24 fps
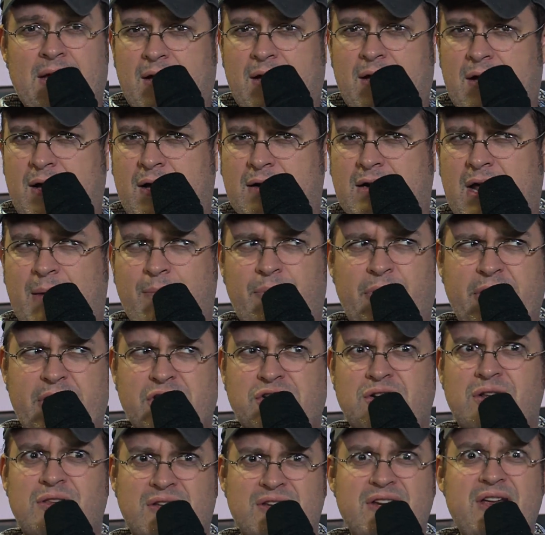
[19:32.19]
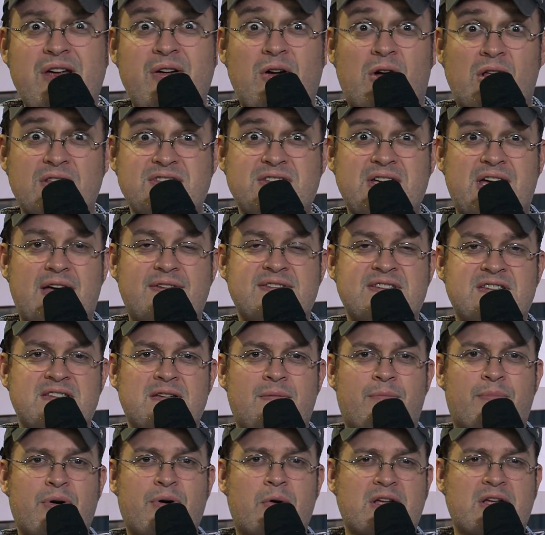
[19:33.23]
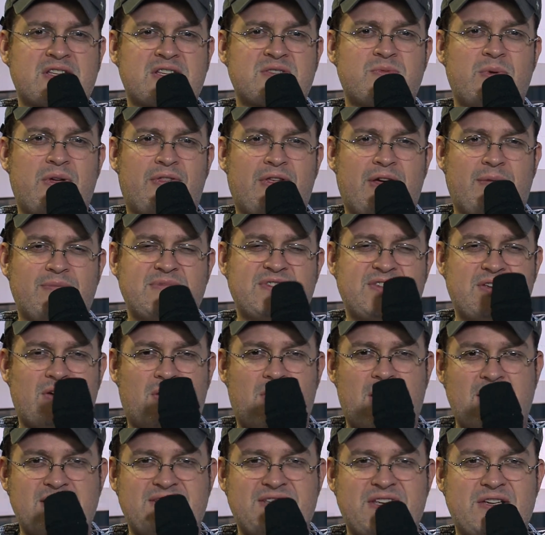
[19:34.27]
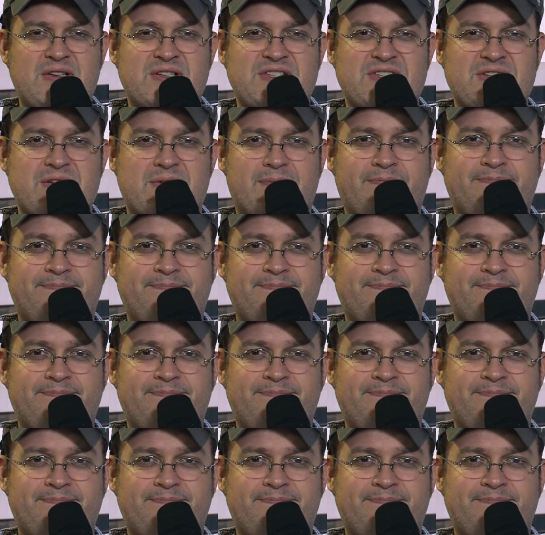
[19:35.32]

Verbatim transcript: and I'm pretty sure that he also has some products with him. So I see you soon.